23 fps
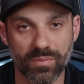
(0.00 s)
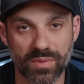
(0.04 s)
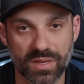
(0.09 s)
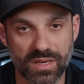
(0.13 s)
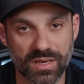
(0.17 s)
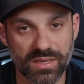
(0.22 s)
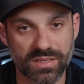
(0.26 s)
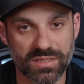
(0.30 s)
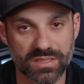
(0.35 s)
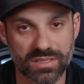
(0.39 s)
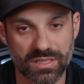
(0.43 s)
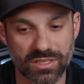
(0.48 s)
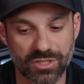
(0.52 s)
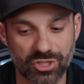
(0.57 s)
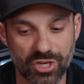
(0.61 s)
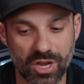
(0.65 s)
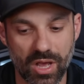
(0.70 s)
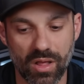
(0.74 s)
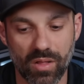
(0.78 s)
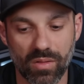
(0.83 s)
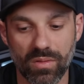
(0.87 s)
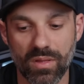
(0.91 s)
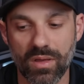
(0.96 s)
Because of the
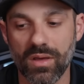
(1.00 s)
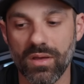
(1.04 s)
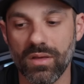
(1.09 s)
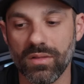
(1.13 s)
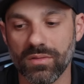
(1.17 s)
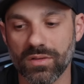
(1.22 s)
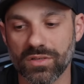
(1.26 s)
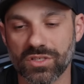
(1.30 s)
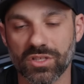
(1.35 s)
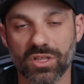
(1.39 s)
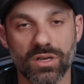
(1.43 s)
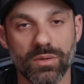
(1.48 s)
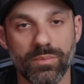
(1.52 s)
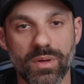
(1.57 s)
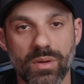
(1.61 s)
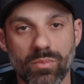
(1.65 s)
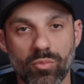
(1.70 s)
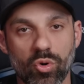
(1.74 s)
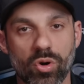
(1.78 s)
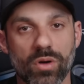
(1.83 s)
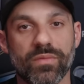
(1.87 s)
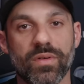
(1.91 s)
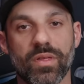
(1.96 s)
gel, there's a little
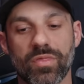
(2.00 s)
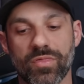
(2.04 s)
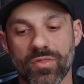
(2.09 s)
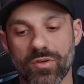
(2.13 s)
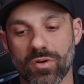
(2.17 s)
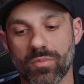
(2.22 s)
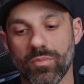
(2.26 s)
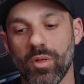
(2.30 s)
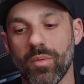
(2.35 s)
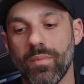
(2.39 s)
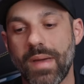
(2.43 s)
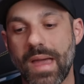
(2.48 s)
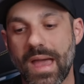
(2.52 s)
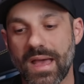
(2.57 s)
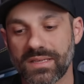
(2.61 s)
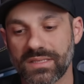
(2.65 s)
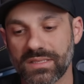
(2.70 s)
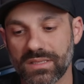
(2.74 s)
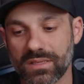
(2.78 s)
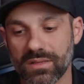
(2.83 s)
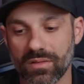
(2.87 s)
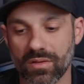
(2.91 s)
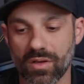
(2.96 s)
bit more of a thermal
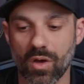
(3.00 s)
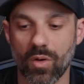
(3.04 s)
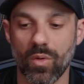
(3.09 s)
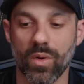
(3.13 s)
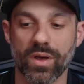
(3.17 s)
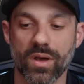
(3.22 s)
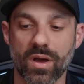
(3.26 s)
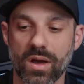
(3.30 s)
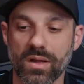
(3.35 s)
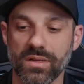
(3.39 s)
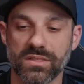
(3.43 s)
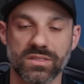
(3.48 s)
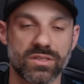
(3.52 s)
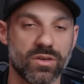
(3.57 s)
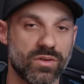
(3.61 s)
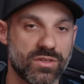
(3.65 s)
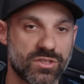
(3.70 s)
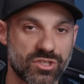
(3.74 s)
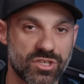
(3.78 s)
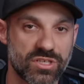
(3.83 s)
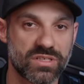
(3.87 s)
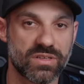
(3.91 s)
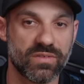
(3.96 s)
mass going on. So
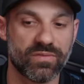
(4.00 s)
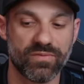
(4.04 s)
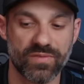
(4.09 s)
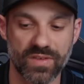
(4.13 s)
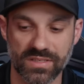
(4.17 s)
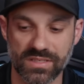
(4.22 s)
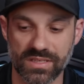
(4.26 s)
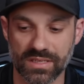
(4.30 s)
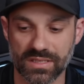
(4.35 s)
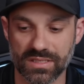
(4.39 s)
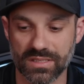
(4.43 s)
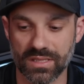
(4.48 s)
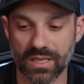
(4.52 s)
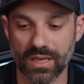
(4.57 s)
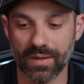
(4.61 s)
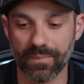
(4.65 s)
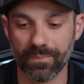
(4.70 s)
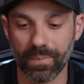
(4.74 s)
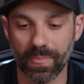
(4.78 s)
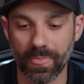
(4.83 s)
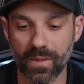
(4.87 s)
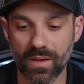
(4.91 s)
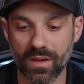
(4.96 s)
it's just a physics thing.